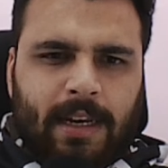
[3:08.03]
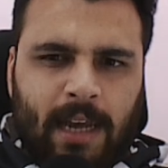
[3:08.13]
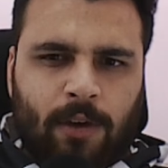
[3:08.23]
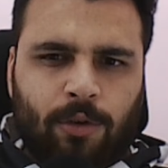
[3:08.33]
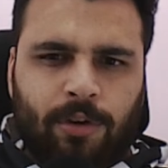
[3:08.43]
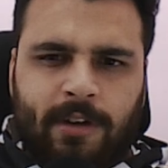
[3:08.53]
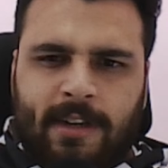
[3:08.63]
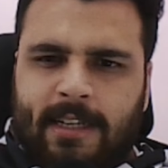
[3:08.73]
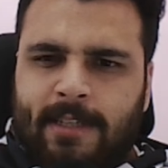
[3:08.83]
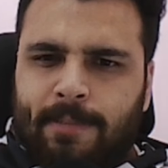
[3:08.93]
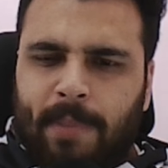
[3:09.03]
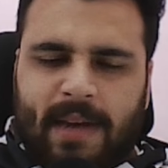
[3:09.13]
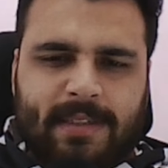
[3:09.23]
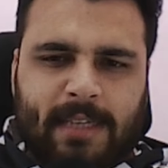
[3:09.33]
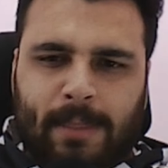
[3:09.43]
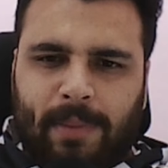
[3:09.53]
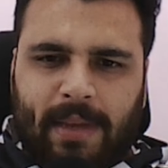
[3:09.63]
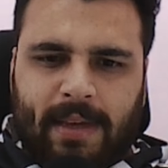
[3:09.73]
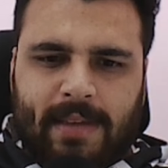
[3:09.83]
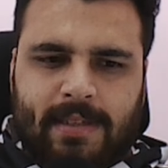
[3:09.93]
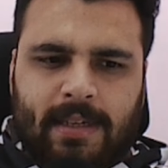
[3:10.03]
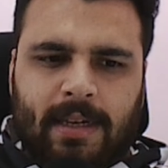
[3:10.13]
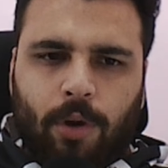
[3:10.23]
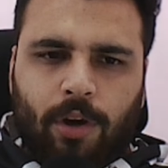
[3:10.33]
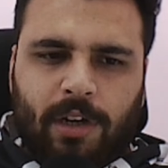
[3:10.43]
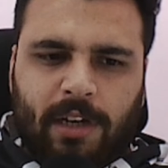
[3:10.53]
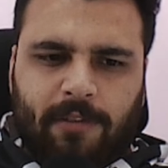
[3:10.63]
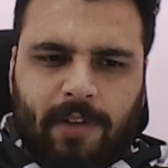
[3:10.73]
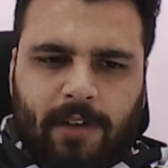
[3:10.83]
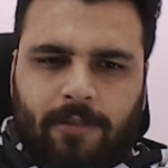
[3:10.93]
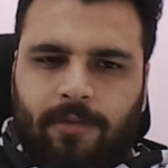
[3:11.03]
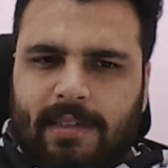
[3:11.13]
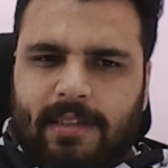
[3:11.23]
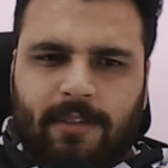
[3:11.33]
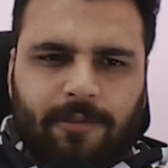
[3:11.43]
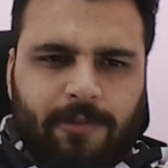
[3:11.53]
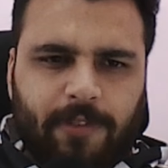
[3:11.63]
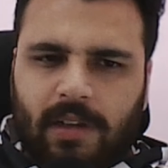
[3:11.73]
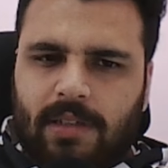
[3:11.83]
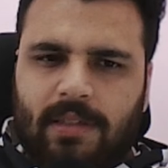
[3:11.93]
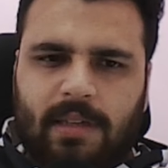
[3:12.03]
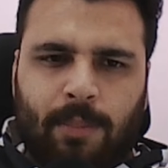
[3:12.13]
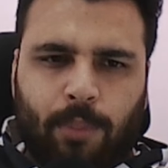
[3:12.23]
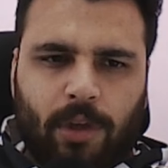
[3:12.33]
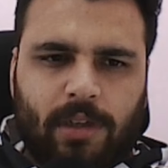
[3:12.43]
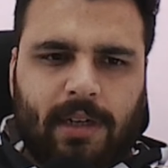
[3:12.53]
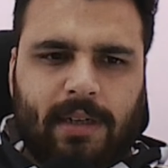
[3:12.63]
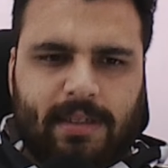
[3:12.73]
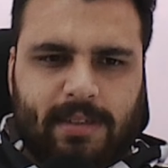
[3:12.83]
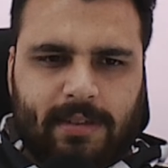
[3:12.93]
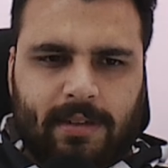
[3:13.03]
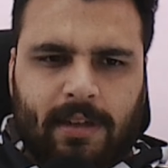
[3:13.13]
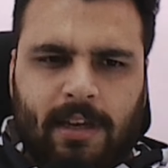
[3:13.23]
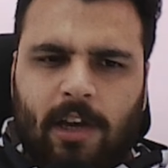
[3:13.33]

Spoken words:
Now, Spassky plays pawn d5. This is the first important decision.